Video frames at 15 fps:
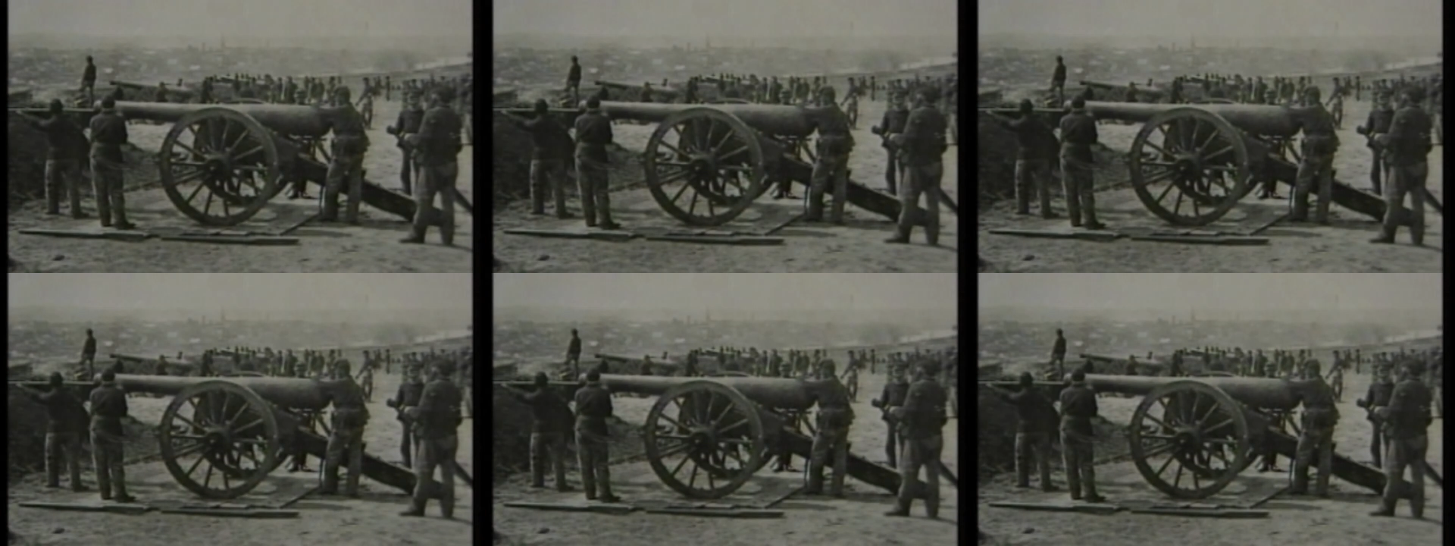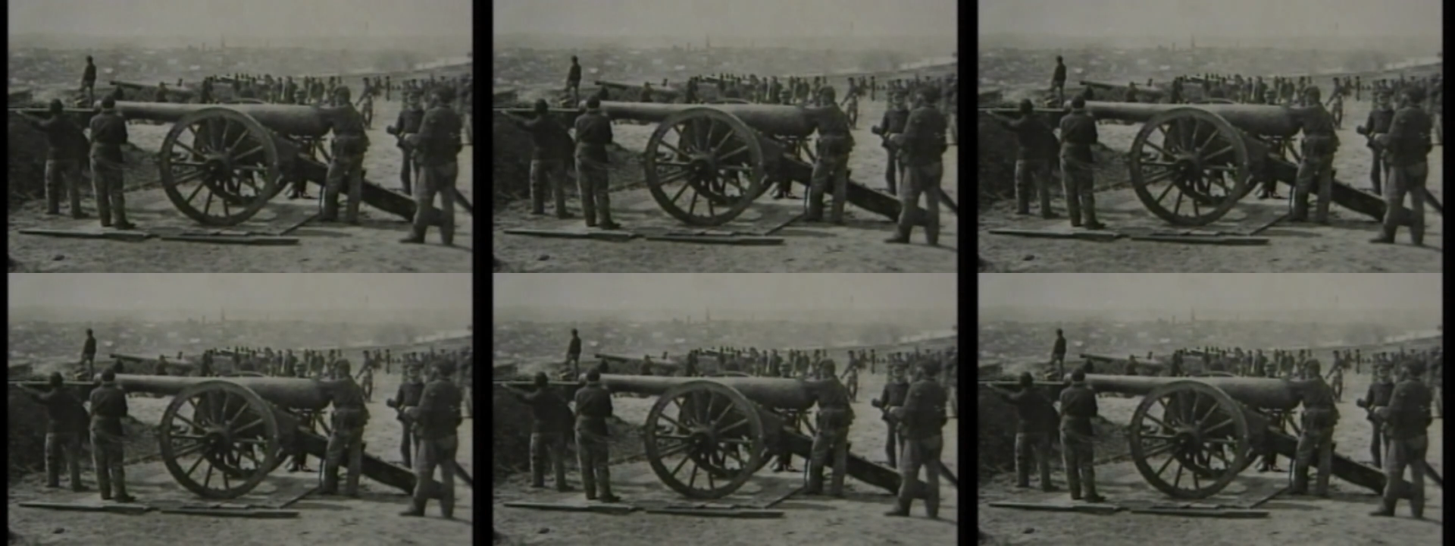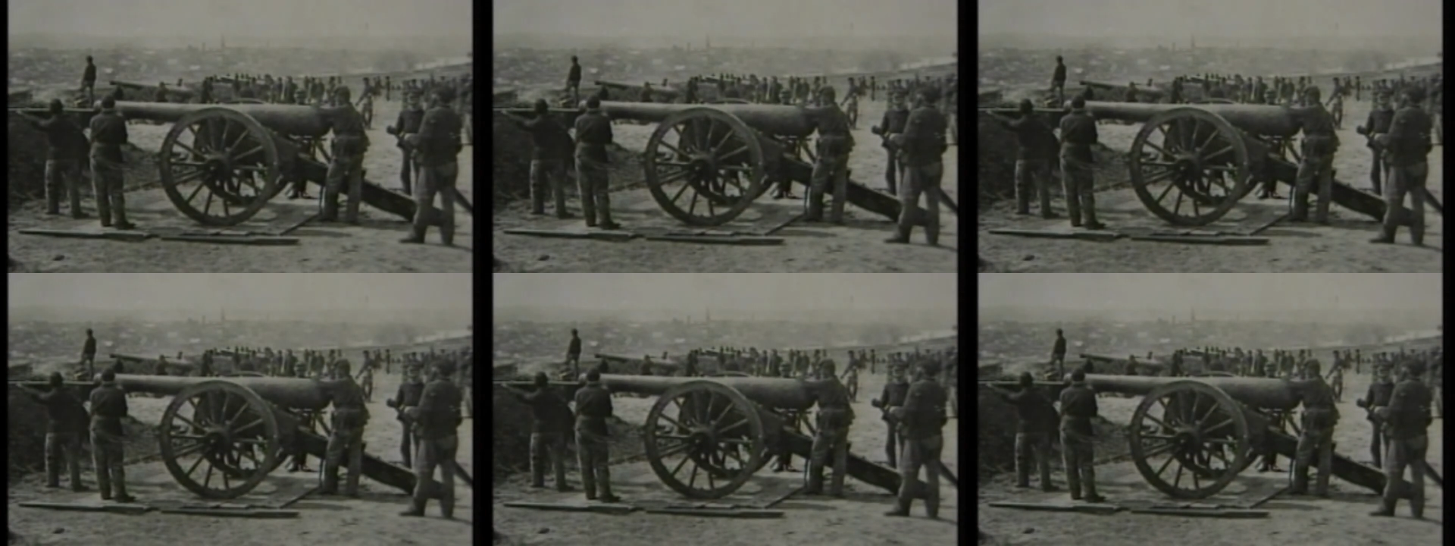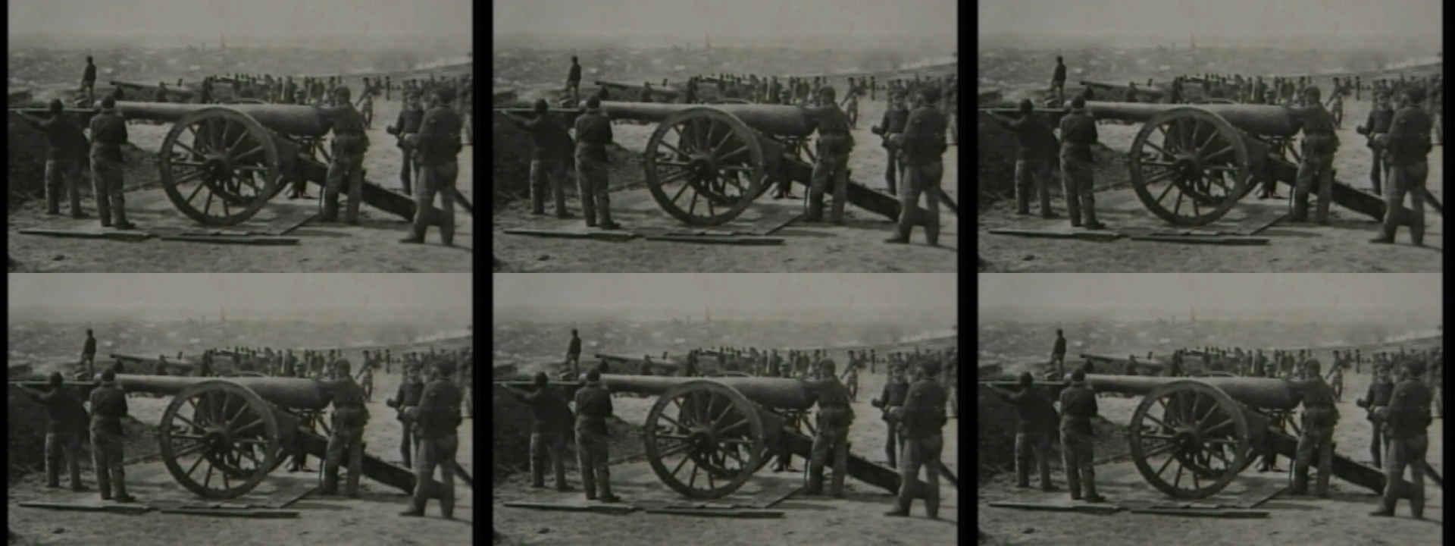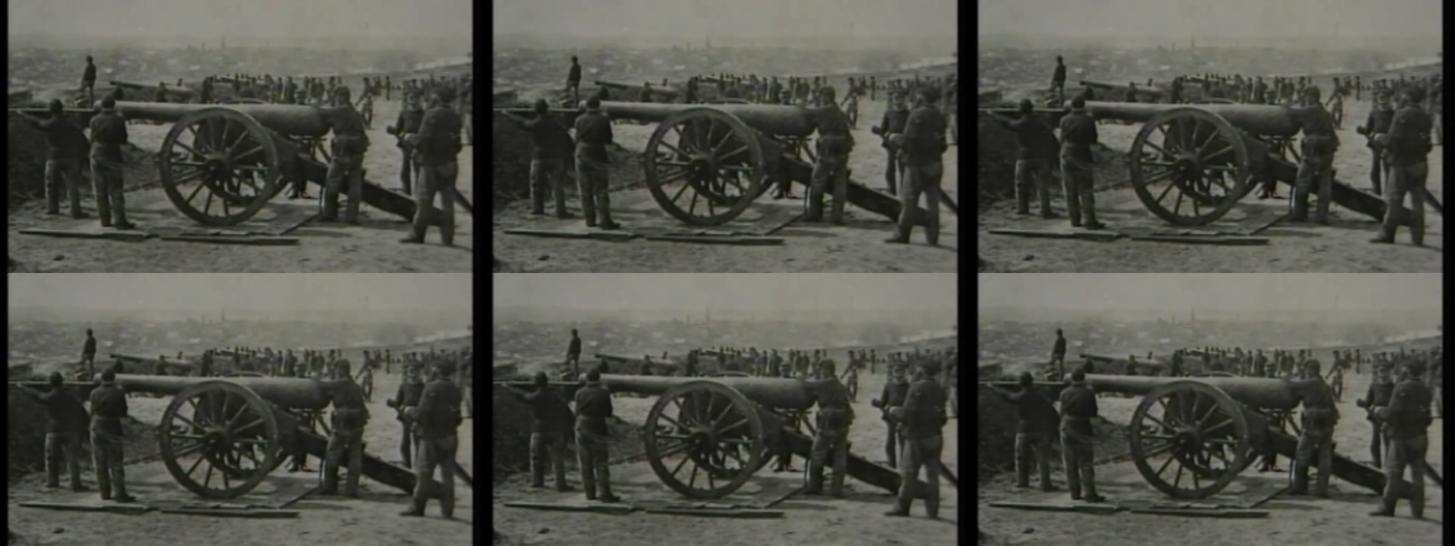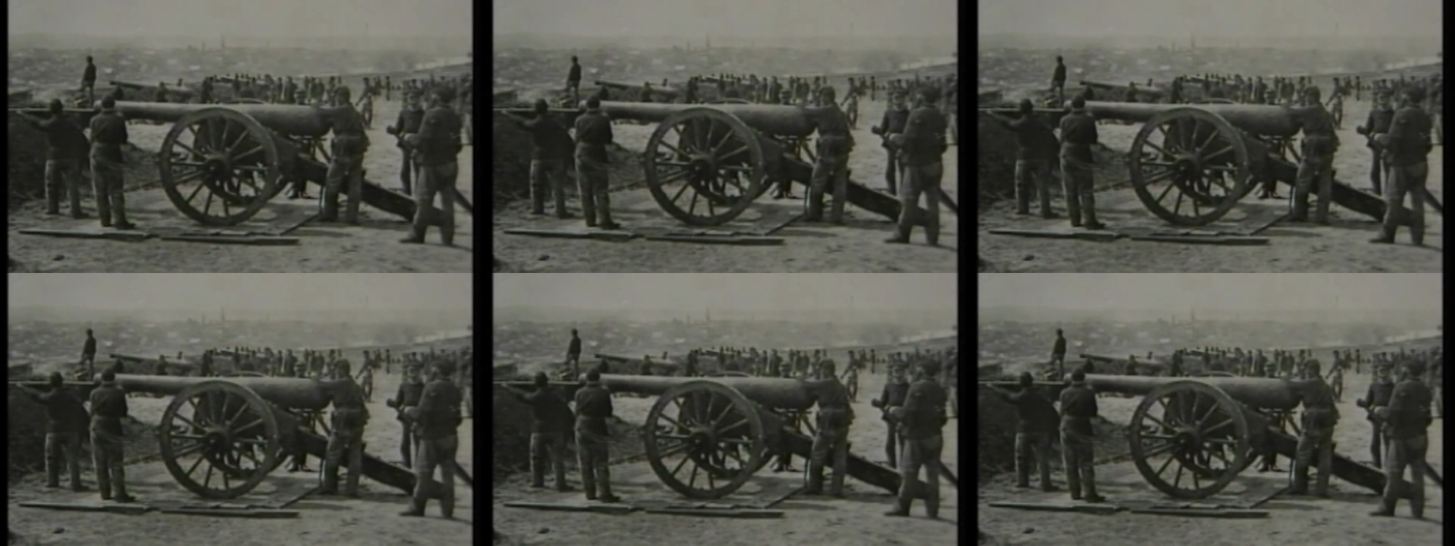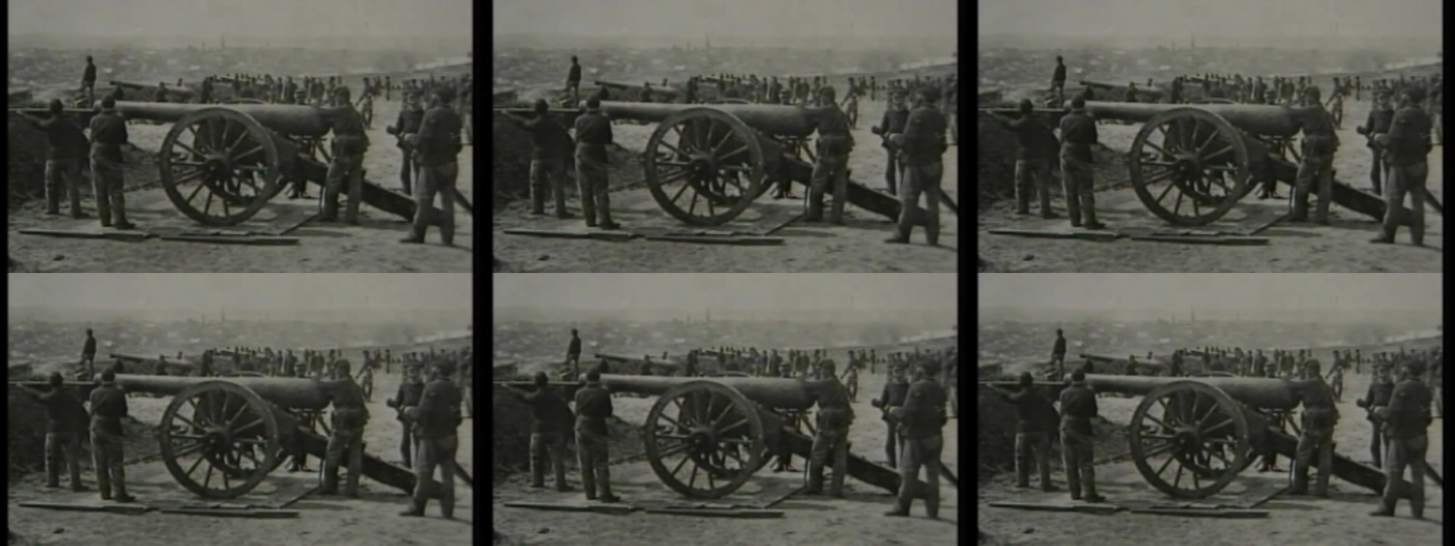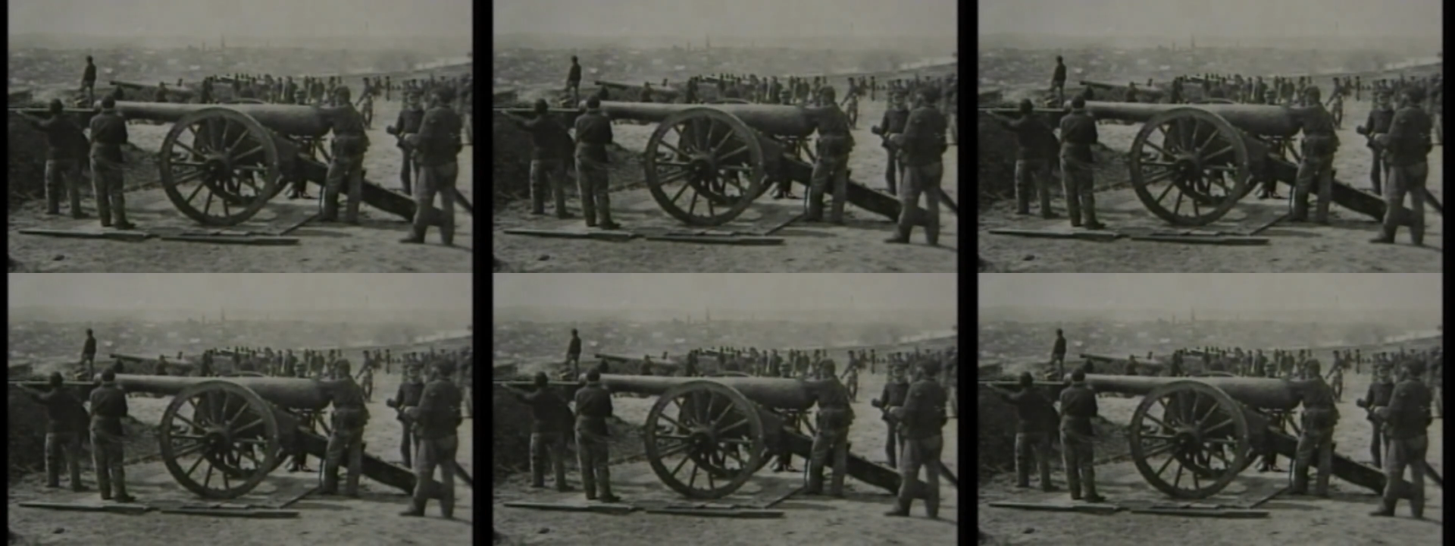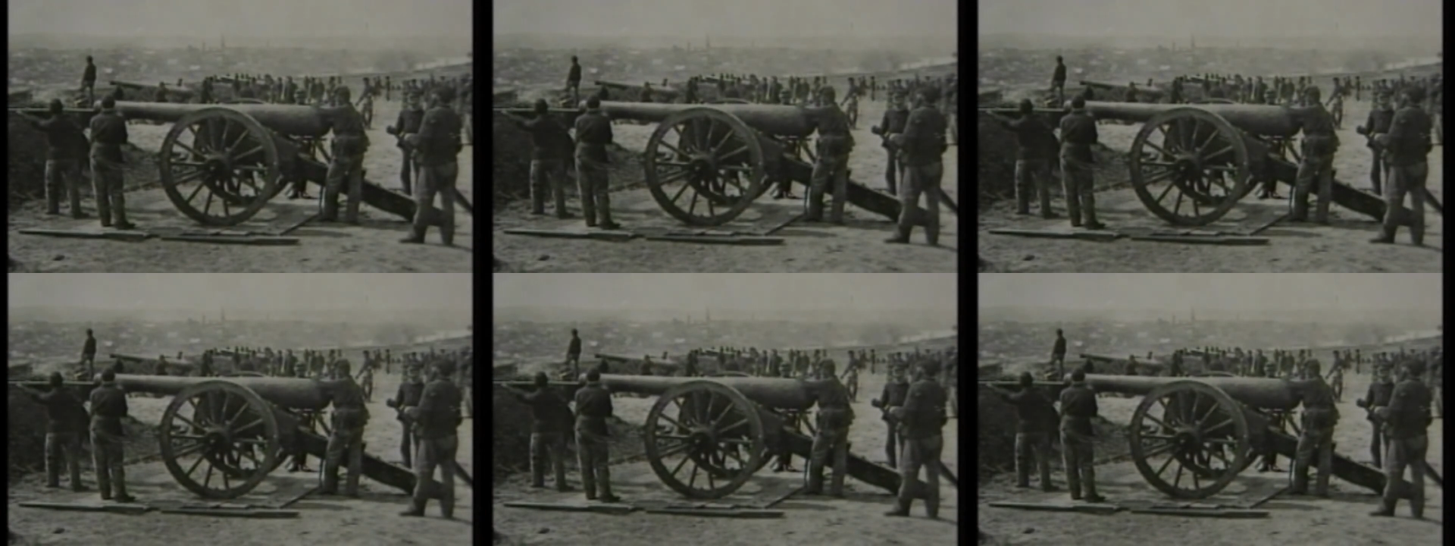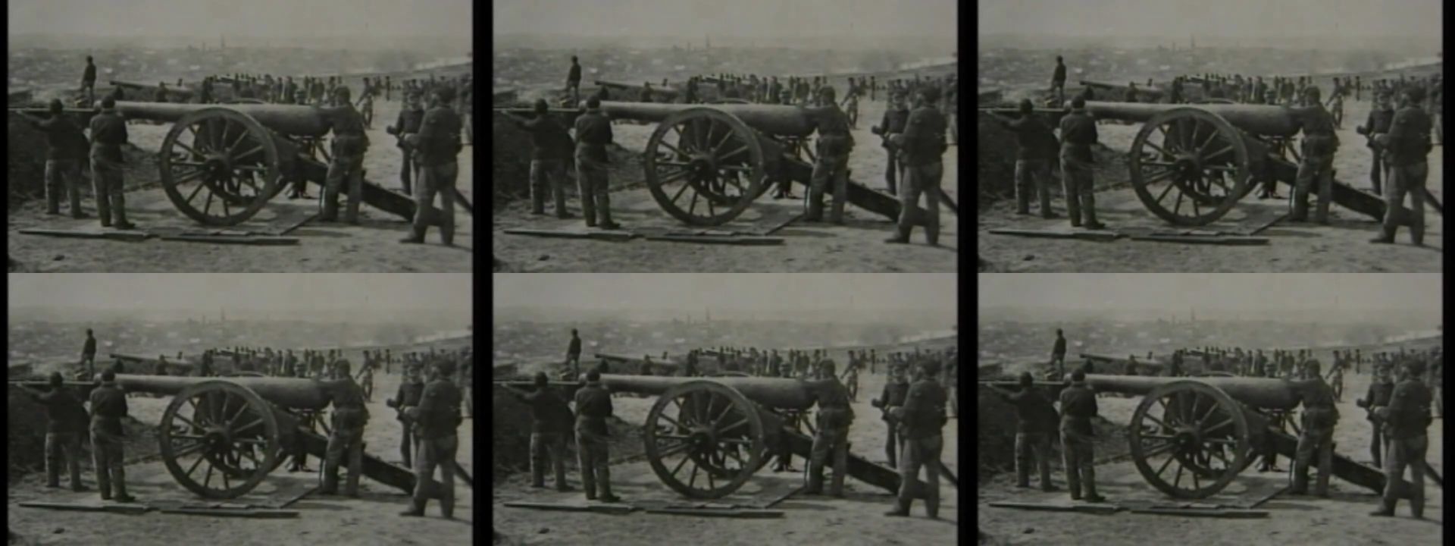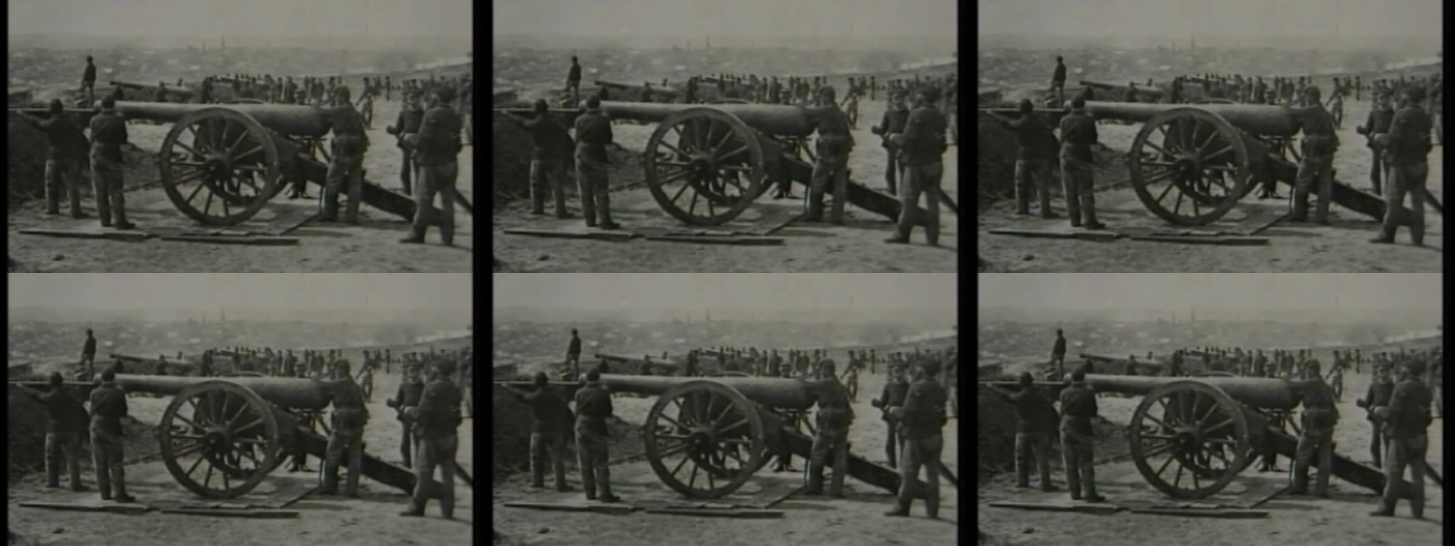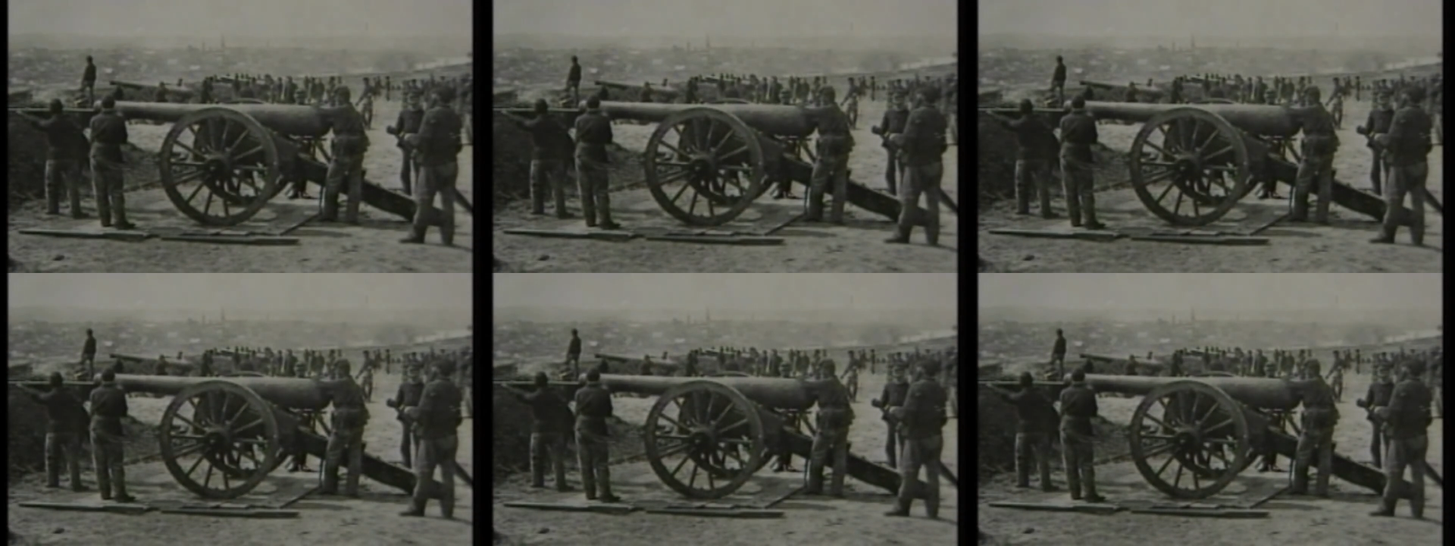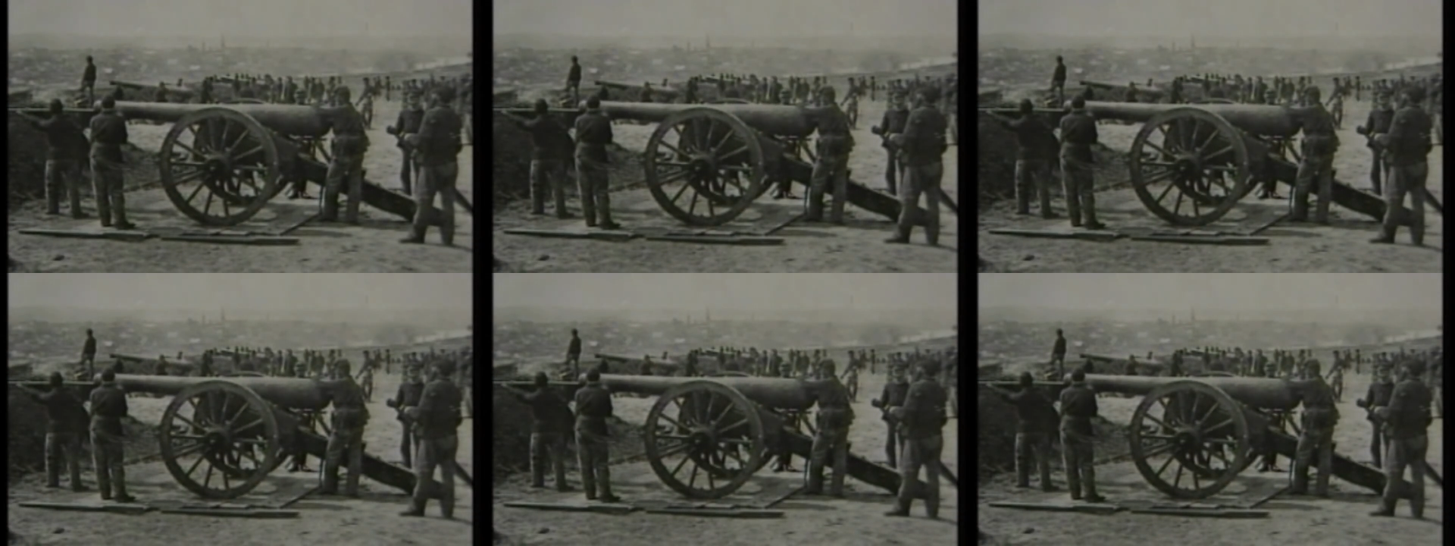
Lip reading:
No face is visible, so there are no lips to read.